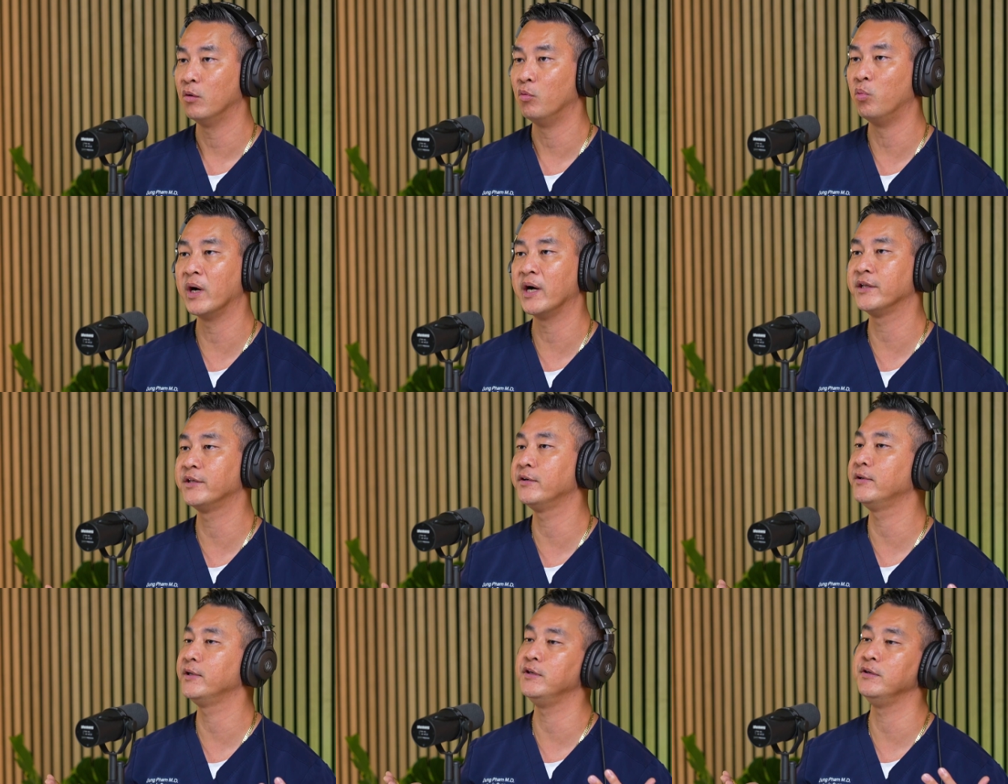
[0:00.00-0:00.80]

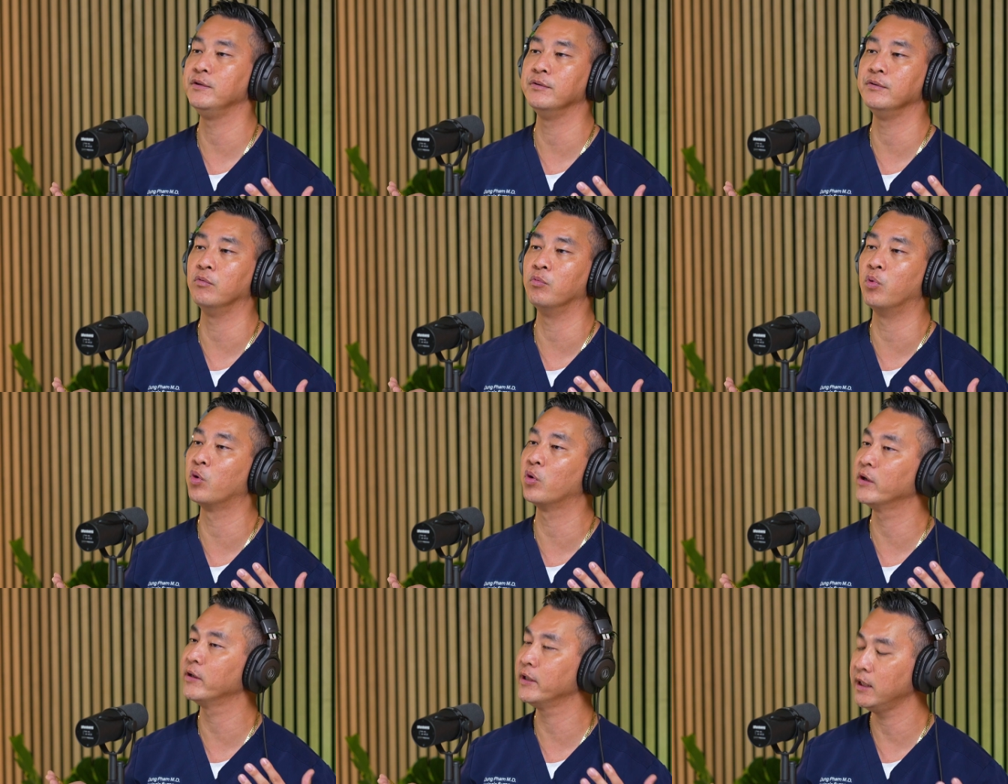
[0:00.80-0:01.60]
Whether you
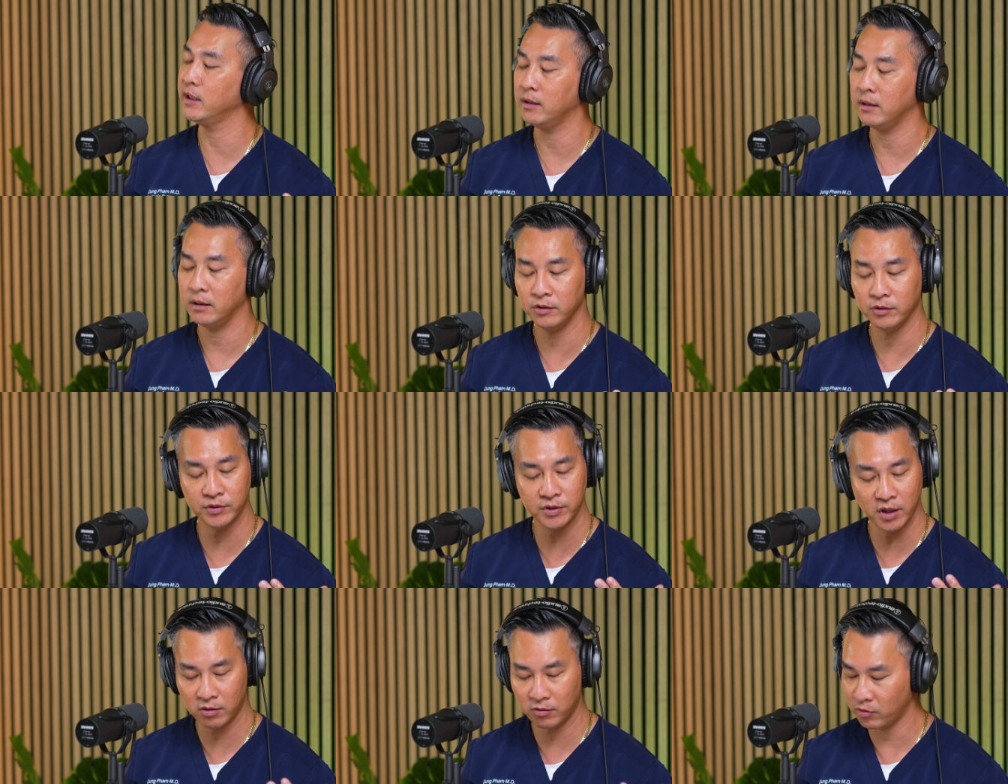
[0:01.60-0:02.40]
worry, you
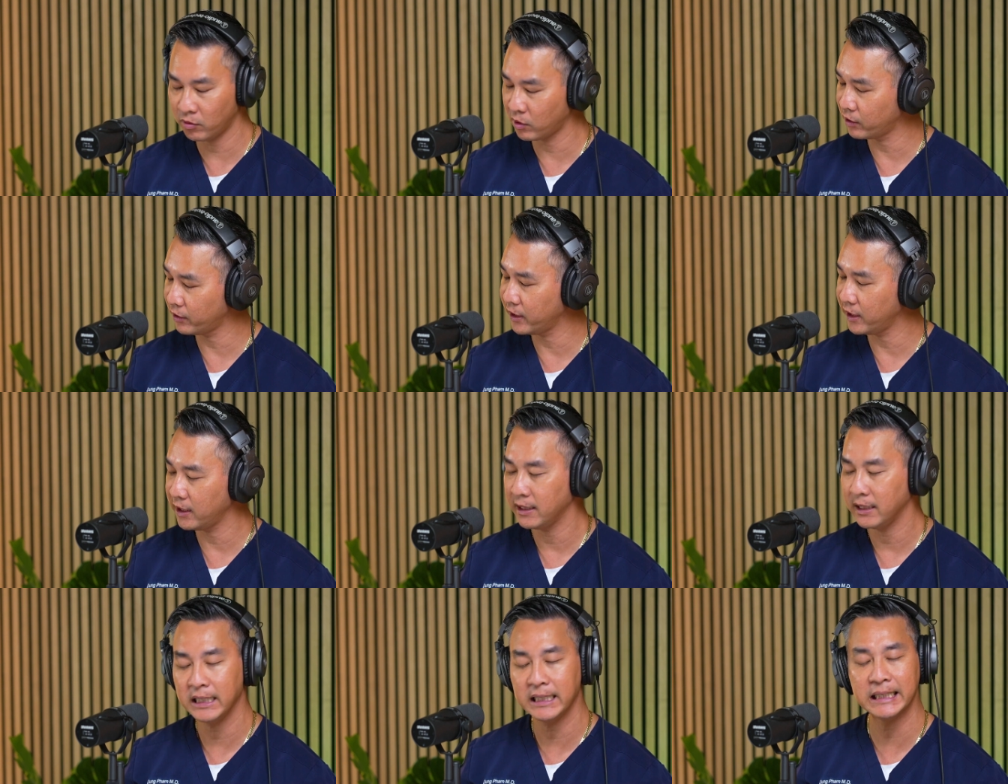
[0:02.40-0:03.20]
don't
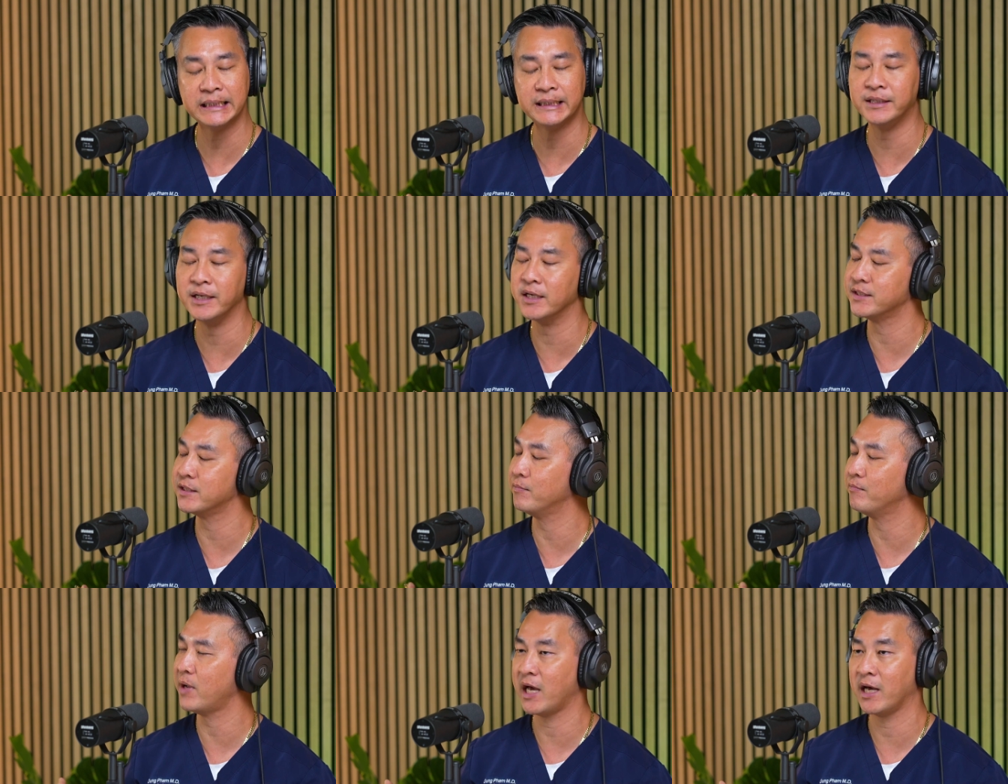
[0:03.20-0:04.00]
worry, it
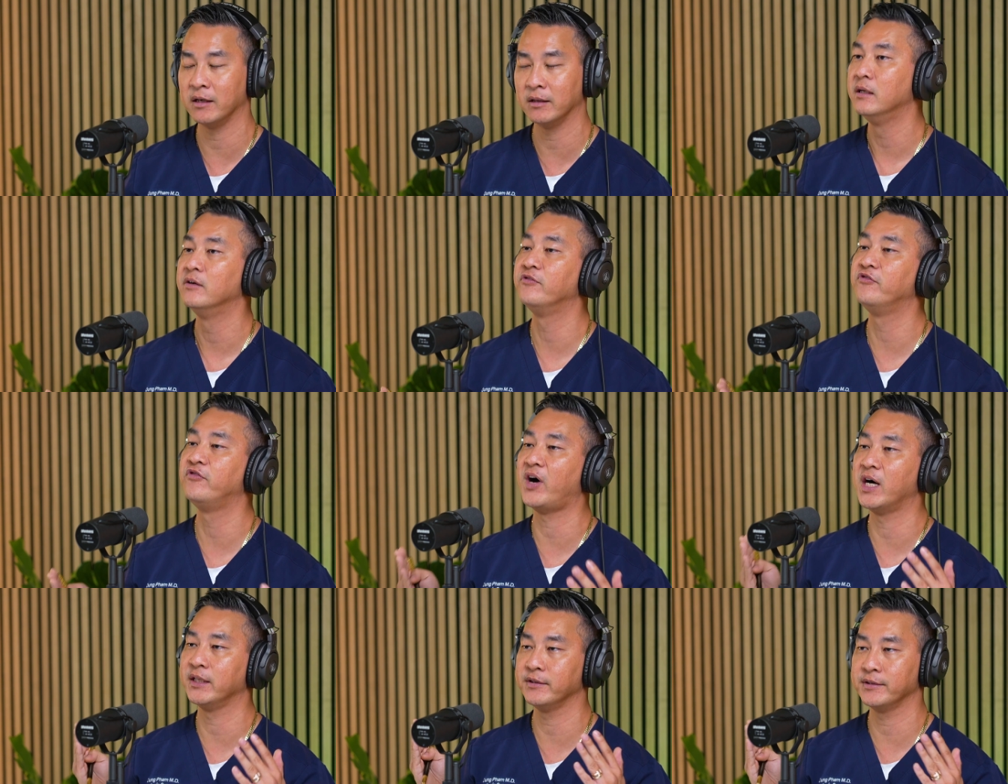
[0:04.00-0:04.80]
doesn't matter.
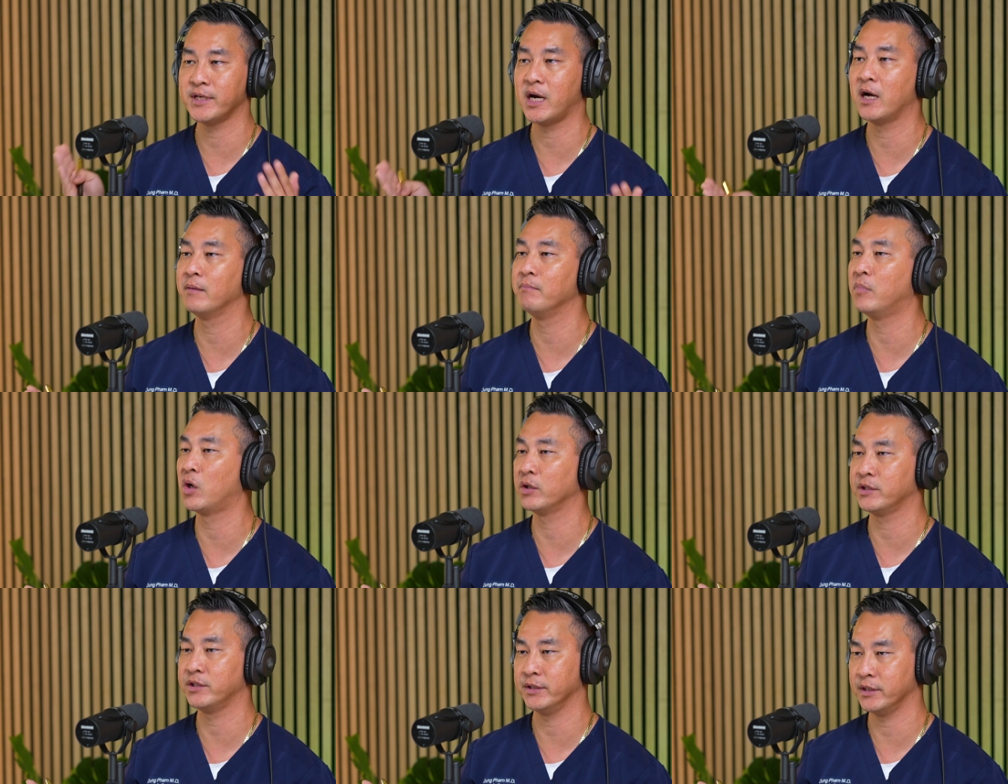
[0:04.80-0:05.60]
Father Time
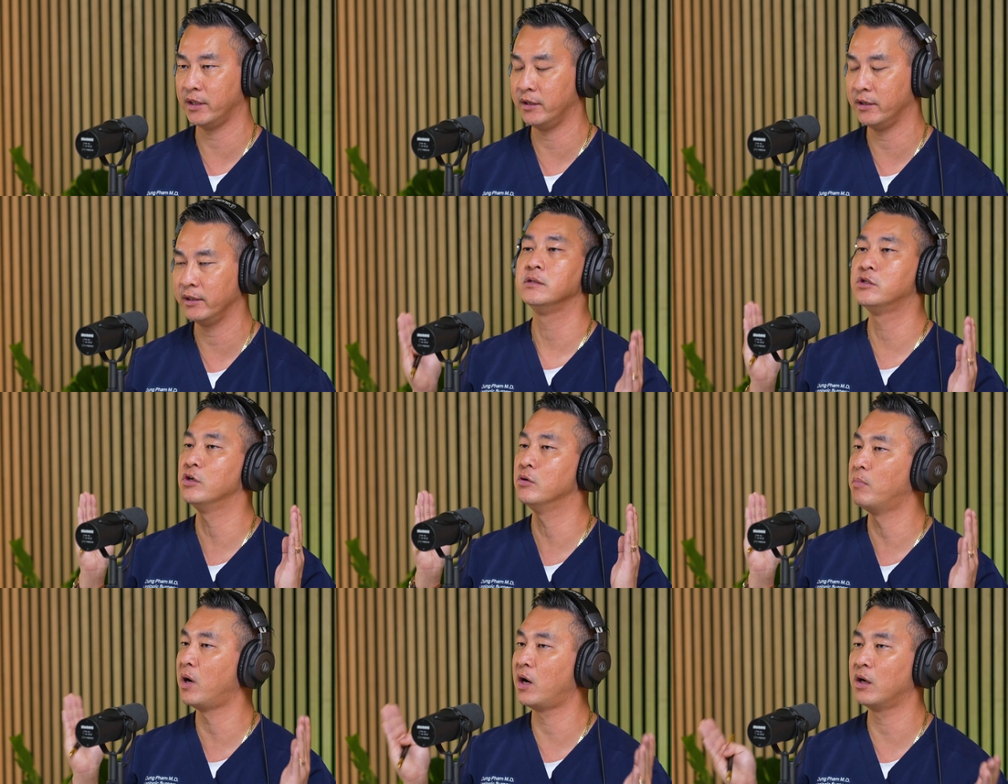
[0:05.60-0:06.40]
marches on.
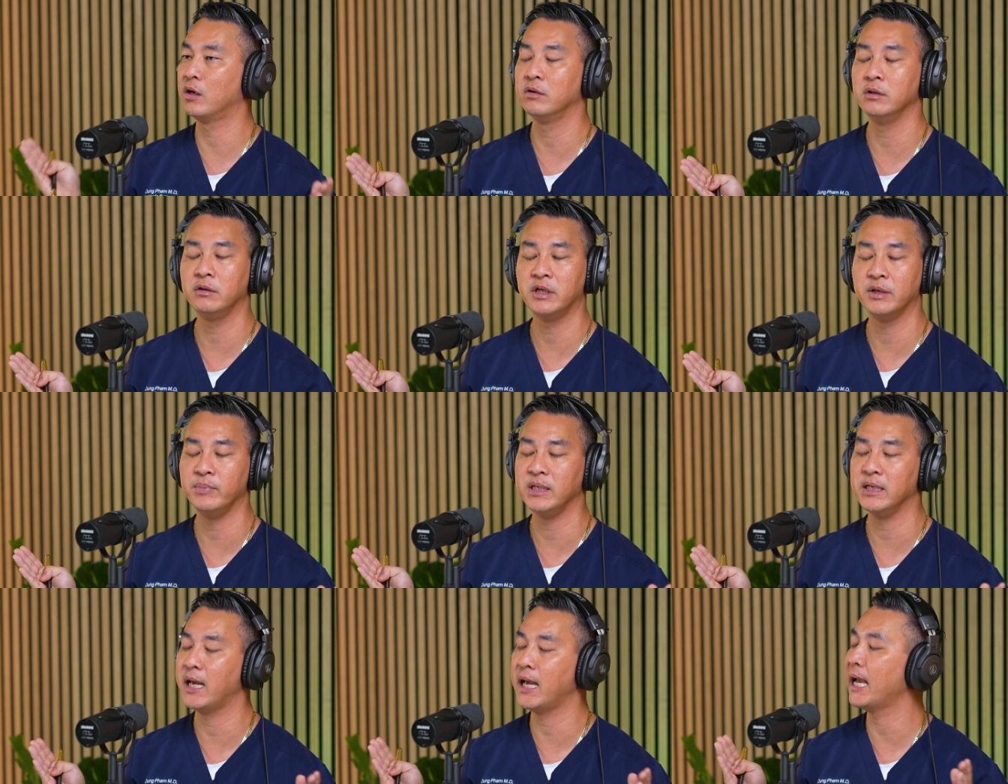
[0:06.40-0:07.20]
Tomorrow could
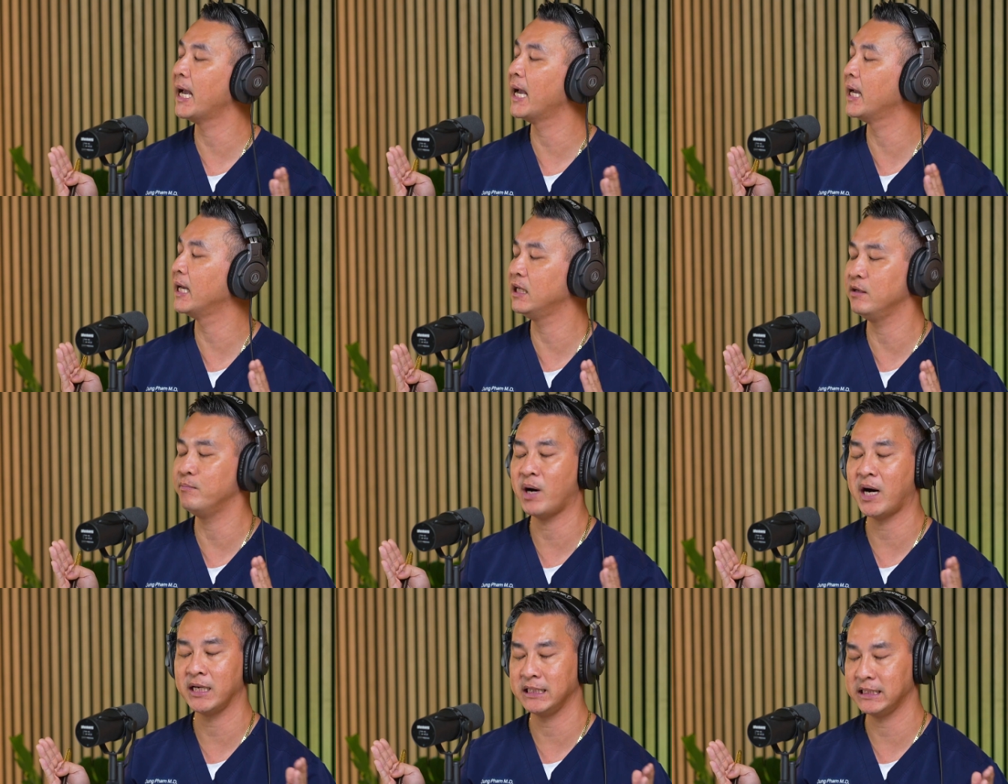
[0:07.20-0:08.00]
be
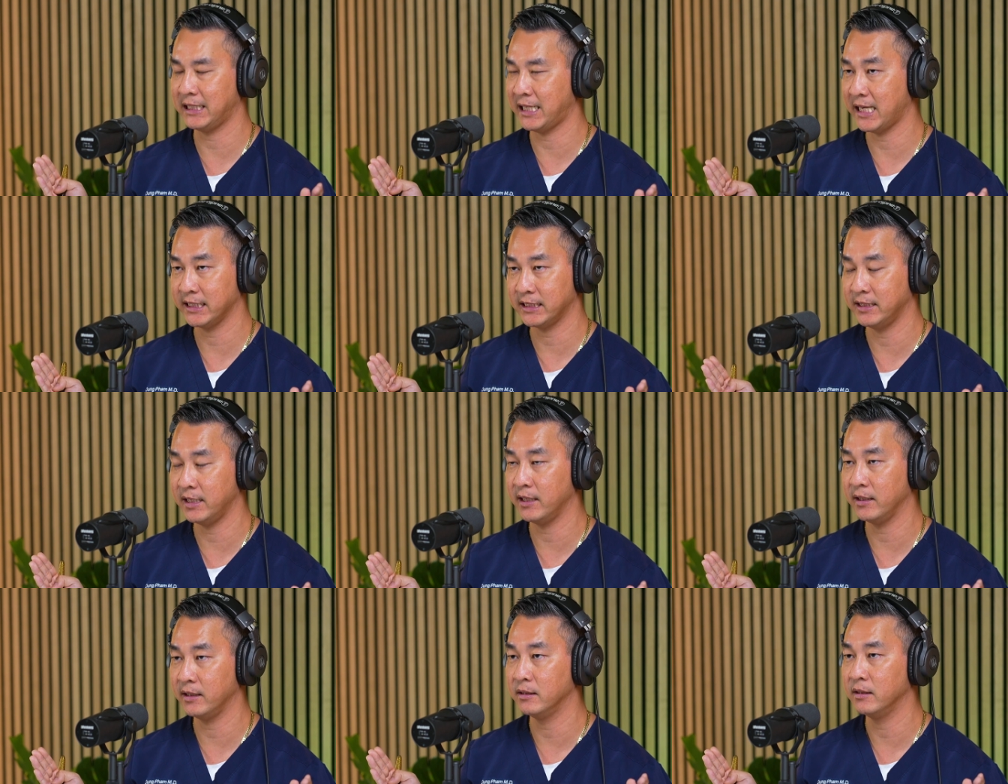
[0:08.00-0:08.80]
anybody's last
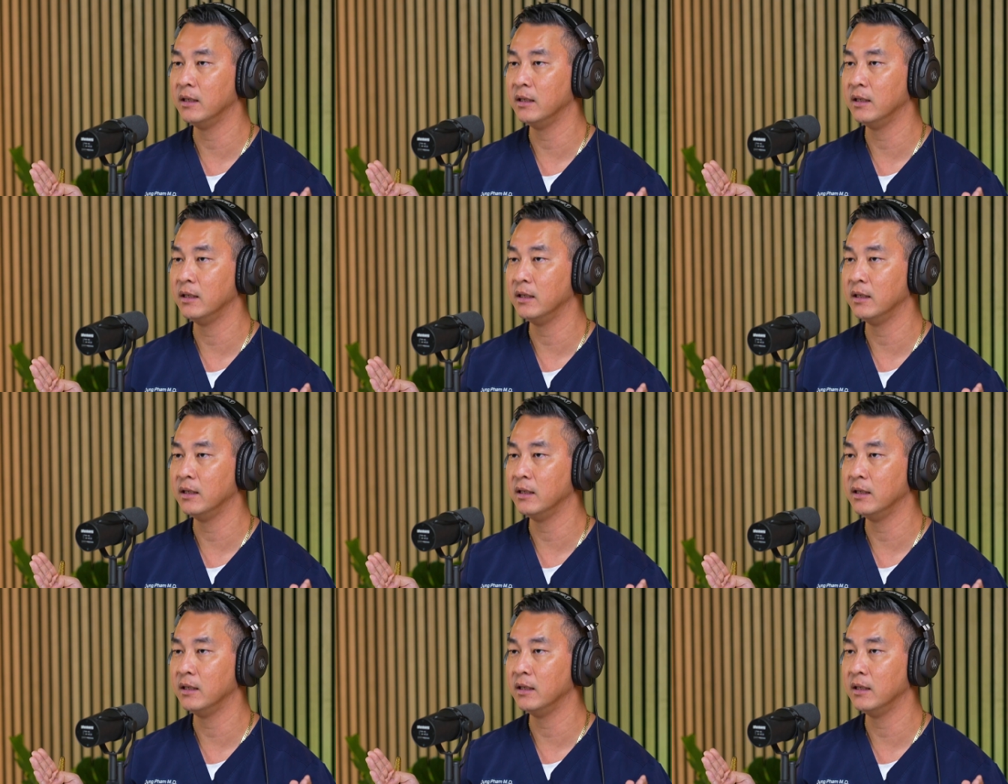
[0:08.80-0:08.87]
day.